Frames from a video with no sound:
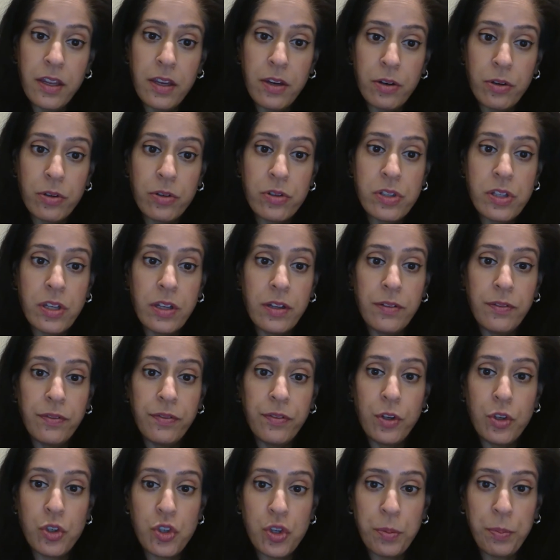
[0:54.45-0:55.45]
years of
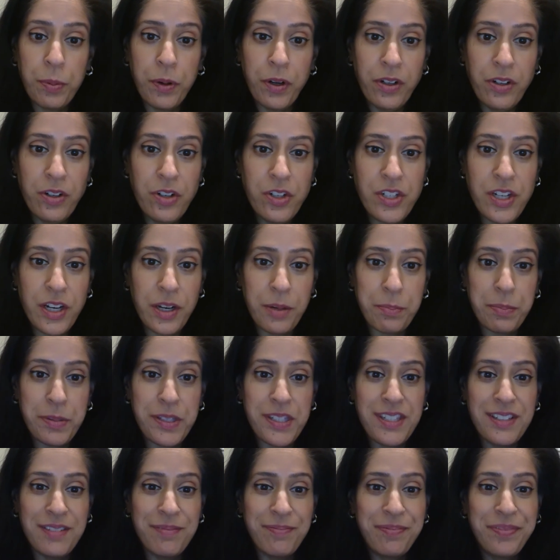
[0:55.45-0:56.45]
future
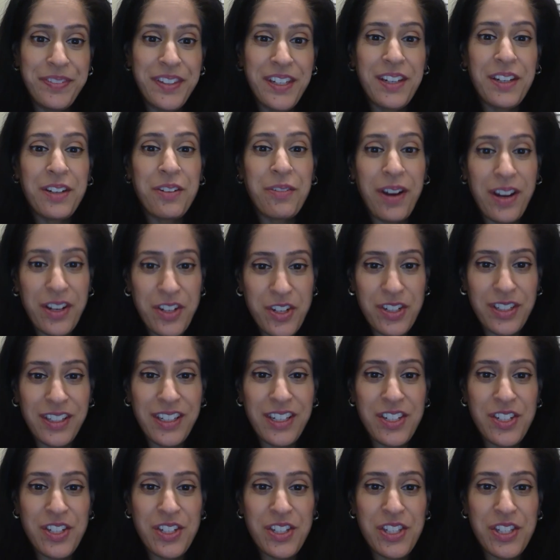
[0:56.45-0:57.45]
partnerships.
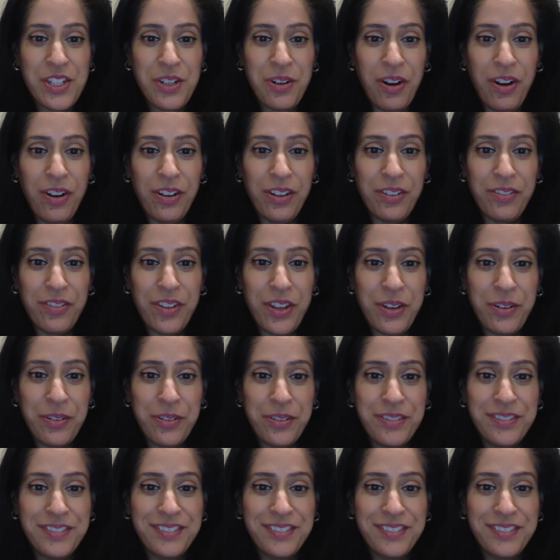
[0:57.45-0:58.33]
Congratulations to all of you.